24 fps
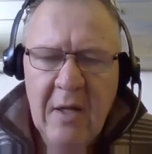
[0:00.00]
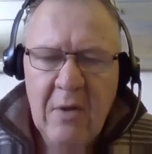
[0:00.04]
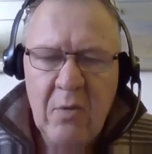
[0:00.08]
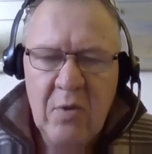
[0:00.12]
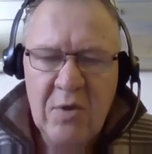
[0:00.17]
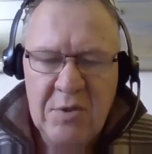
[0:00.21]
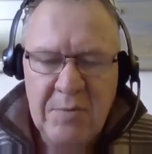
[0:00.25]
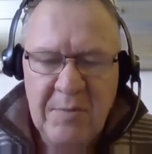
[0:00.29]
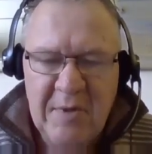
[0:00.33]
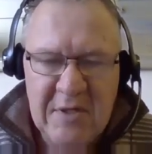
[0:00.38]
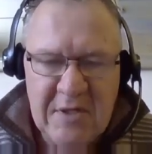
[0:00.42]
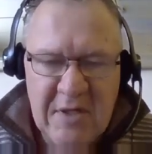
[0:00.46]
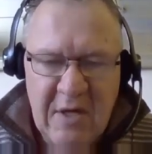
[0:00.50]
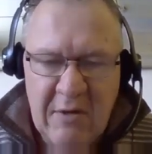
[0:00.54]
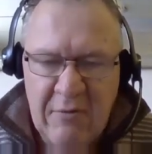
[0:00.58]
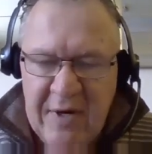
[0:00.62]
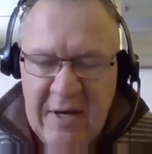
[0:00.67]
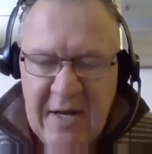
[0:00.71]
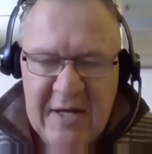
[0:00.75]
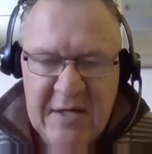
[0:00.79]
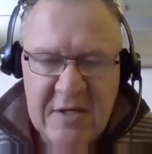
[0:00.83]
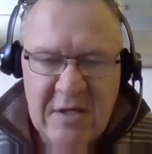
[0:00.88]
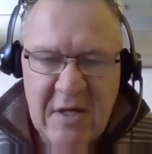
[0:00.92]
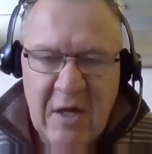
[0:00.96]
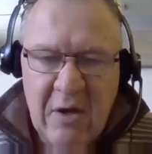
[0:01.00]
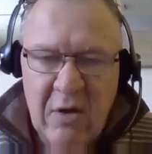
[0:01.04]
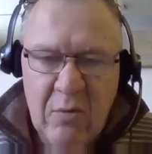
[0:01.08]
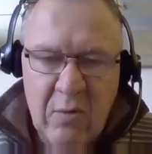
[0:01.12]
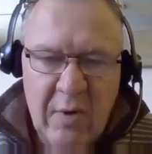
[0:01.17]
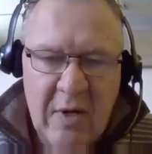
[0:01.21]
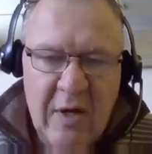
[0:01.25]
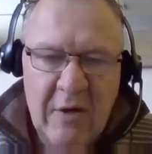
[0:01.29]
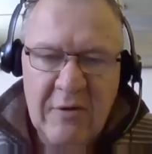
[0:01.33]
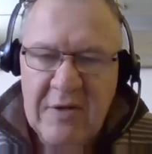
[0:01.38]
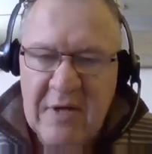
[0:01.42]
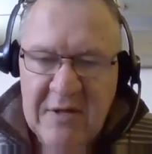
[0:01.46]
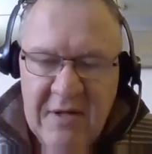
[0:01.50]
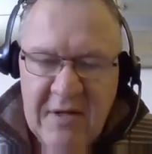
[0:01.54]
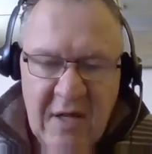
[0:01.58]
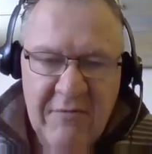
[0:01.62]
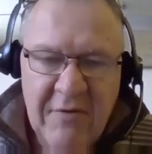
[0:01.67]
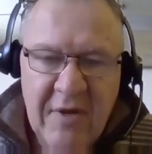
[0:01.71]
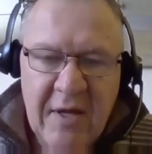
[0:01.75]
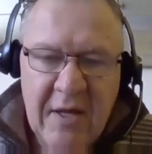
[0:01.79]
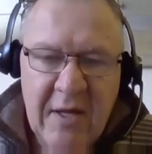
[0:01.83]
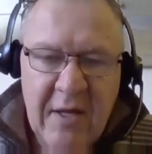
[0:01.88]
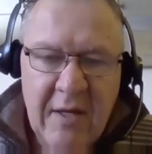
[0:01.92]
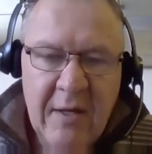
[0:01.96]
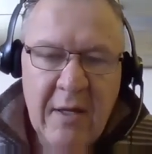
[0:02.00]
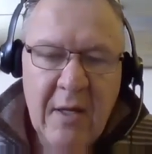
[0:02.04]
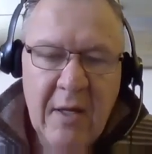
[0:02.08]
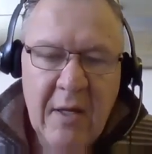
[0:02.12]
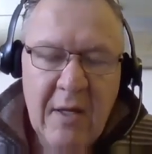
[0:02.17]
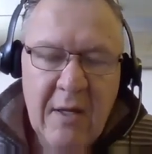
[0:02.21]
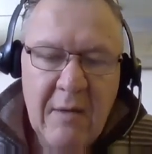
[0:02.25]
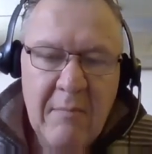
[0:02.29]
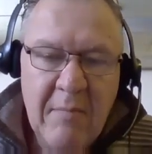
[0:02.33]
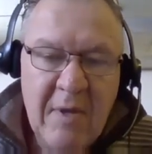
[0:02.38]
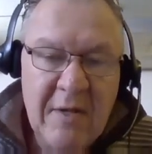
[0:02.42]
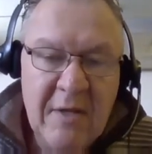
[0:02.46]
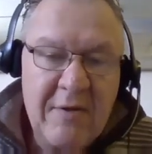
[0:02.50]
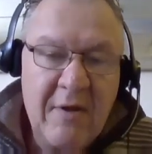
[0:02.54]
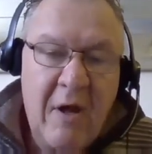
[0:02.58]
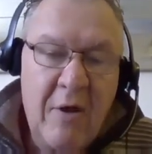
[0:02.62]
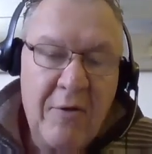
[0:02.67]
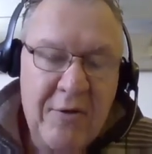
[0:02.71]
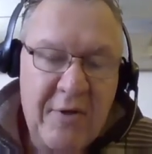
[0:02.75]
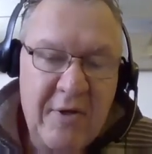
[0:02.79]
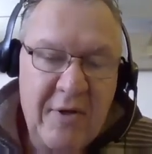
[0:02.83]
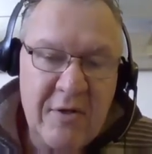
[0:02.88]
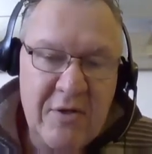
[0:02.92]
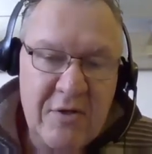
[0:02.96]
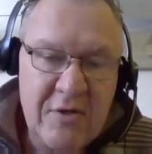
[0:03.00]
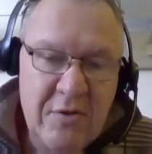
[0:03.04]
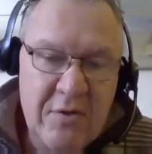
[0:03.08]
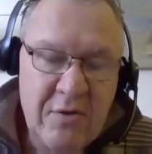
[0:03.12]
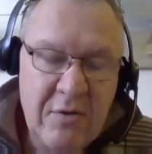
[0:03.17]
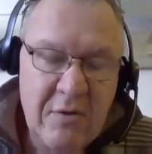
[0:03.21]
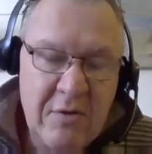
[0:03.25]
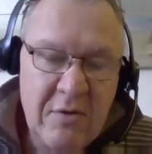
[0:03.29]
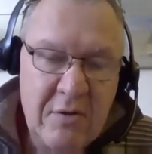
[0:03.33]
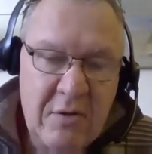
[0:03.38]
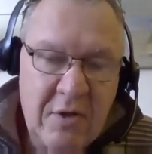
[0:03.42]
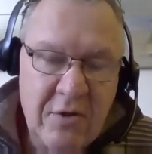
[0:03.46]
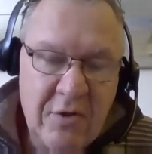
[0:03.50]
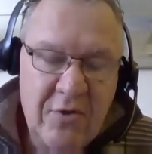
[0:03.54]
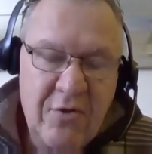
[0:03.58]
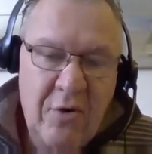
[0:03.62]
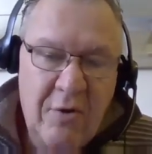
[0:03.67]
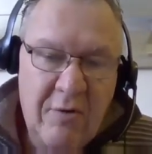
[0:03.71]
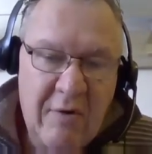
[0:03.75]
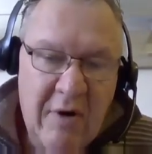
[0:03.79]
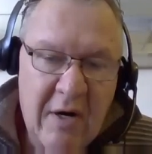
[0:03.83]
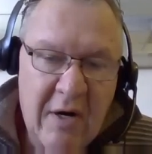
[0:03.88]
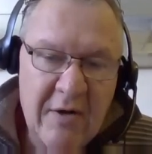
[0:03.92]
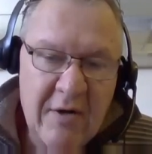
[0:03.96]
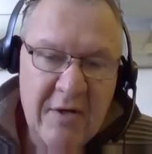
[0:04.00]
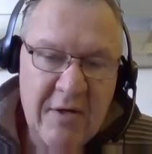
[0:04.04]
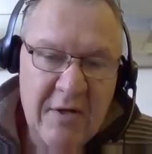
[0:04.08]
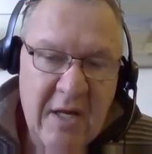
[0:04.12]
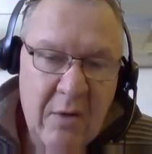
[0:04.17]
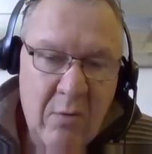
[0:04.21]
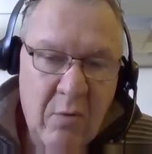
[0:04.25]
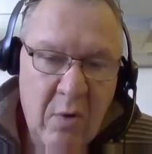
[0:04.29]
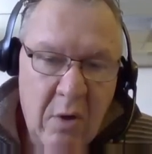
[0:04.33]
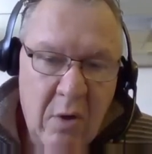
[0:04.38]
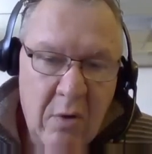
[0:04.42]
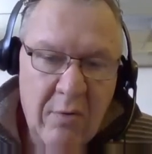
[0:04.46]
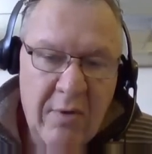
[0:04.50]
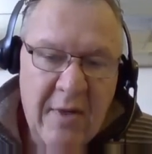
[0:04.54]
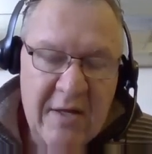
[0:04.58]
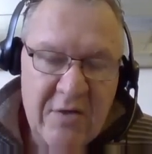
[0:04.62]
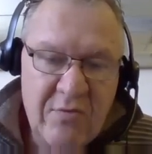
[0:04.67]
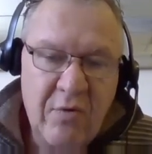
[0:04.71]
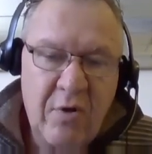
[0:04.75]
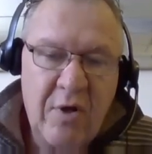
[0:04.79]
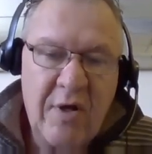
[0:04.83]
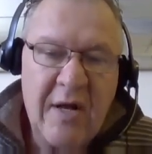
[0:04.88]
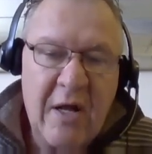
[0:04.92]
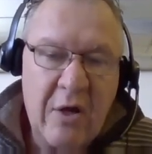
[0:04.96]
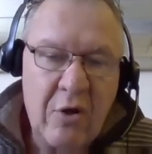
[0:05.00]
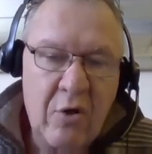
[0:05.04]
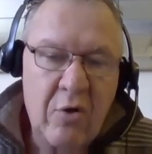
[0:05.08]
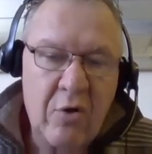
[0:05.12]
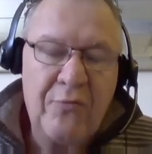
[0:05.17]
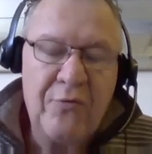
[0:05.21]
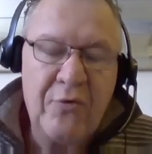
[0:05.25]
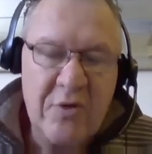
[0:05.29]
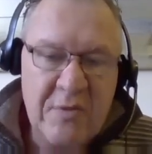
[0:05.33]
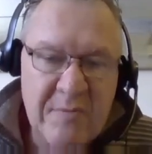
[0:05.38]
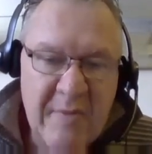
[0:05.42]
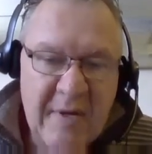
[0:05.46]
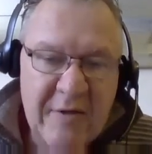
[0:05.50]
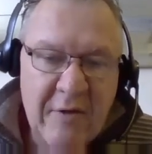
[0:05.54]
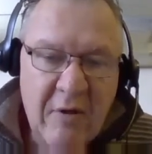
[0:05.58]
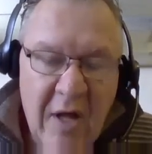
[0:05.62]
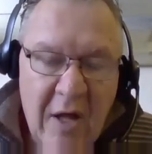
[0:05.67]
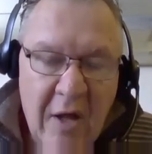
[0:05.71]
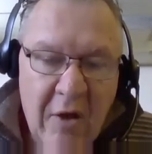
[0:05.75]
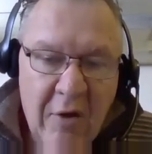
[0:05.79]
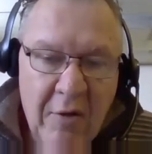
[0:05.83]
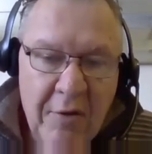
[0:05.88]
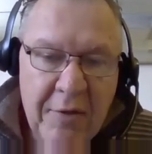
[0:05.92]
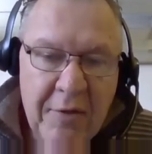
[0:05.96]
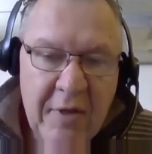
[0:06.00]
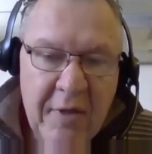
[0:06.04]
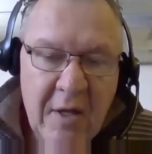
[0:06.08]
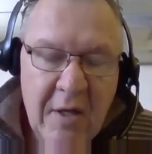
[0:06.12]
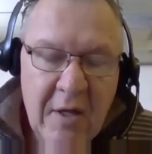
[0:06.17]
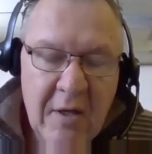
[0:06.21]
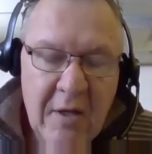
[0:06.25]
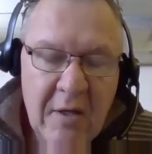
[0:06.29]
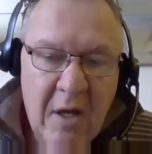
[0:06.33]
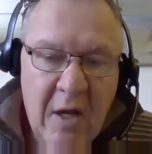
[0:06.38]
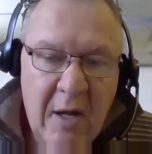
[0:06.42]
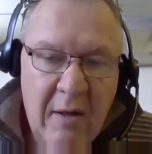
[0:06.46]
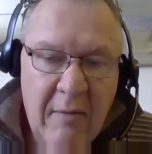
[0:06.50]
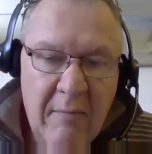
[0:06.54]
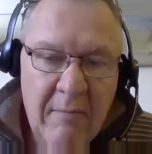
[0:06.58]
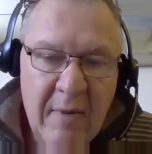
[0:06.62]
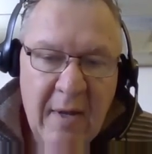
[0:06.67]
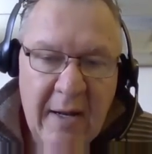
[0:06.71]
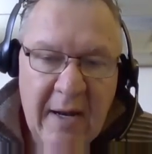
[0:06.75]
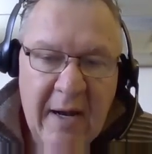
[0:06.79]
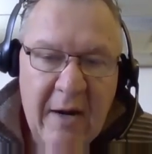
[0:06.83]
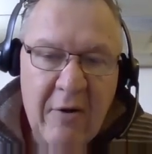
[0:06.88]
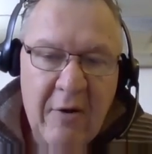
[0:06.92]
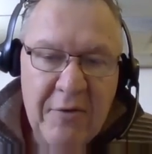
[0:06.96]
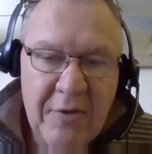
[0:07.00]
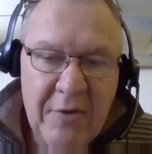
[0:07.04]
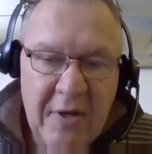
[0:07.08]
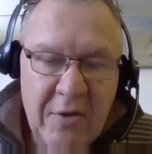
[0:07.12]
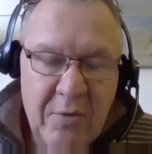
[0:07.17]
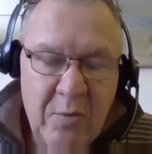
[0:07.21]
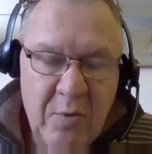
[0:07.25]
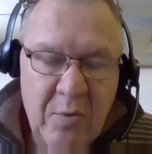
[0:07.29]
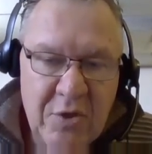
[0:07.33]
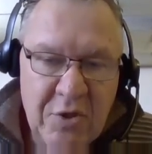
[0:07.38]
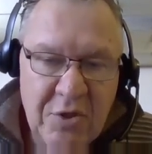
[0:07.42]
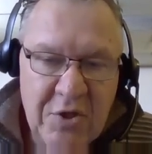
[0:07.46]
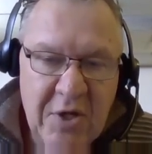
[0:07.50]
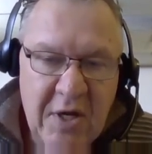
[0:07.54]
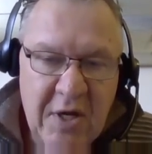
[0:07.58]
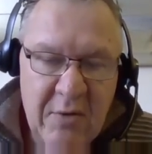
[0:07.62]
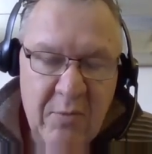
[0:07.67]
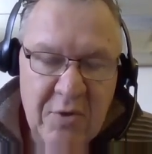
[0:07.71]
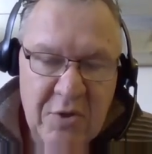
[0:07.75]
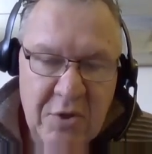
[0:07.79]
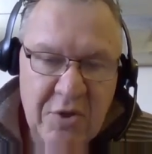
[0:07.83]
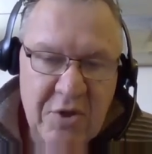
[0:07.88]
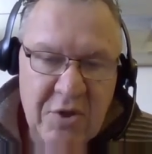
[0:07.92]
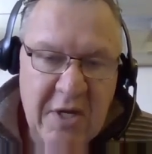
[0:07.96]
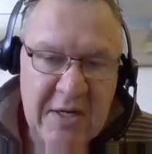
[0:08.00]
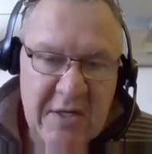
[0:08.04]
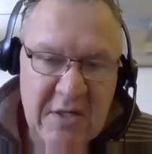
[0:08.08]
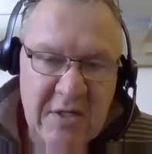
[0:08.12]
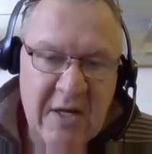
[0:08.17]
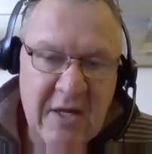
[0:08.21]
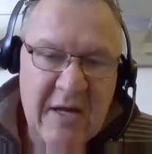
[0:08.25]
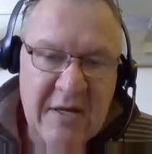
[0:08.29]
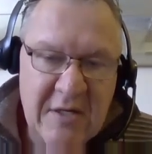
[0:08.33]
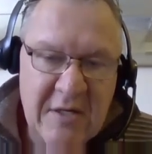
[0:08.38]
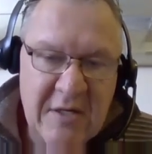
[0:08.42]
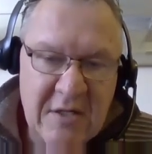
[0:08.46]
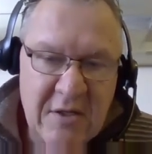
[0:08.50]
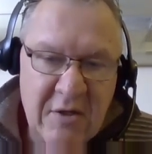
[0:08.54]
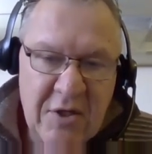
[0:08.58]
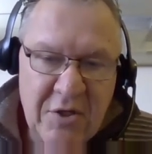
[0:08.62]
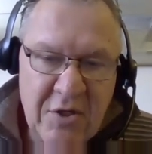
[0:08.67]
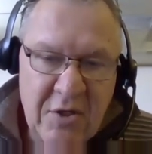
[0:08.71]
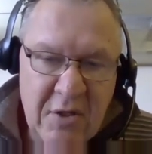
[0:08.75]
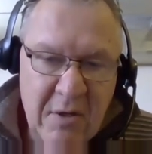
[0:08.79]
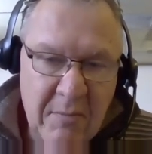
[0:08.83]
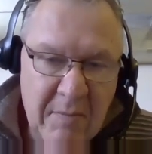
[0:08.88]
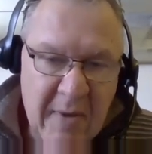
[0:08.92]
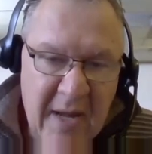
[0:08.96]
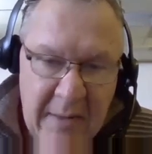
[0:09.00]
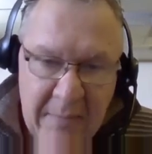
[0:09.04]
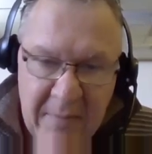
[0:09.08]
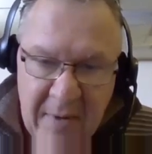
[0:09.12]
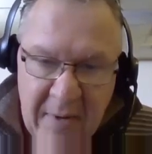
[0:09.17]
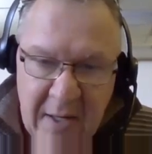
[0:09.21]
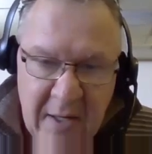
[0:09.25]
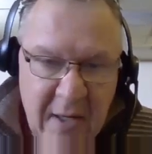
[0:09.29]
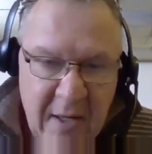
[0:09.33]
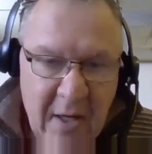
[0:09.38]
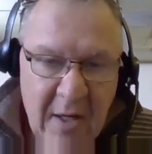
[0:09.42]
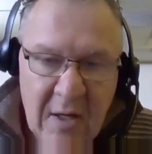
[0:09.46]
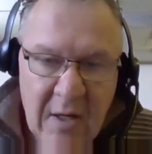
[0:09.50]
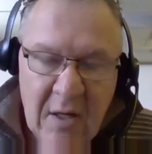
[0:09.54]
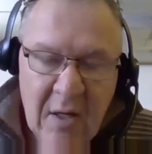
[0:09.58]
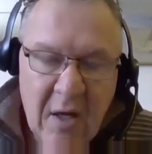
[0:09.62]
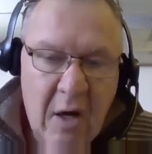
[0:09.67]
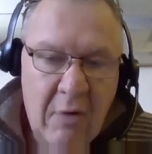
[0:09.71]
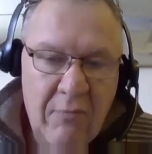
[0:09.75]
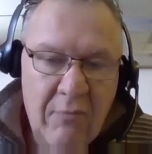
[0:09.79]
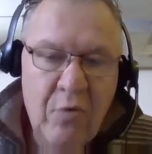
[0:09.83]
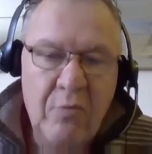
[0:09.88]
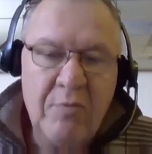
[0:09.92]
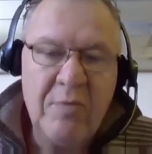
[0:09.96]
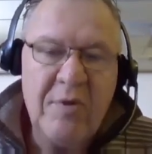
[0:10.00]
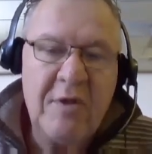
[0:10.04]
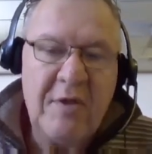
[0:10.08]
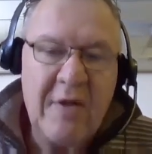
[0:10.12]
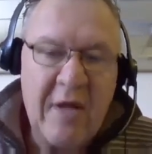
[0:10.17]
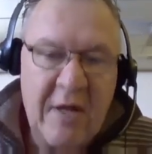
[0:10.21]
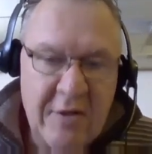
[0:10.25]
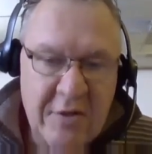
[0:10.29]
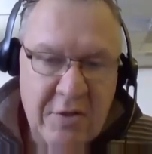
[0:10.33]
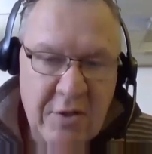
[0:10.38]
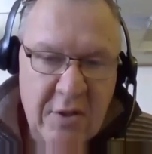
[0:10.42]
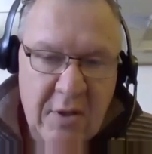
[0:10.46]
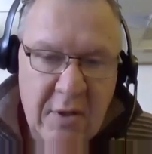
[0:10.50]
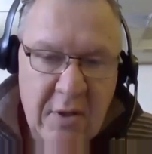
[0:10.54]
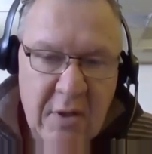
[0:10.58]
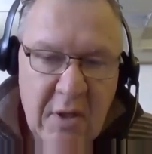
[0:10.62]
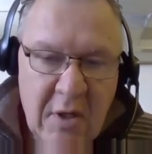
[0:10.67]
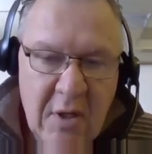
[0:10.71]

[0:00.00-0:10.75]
which means they're in their cell without their TV, mental health can can turn around and say, well, that's really not good for his mental health. And I don't think we should change the isolation to maybe room detention.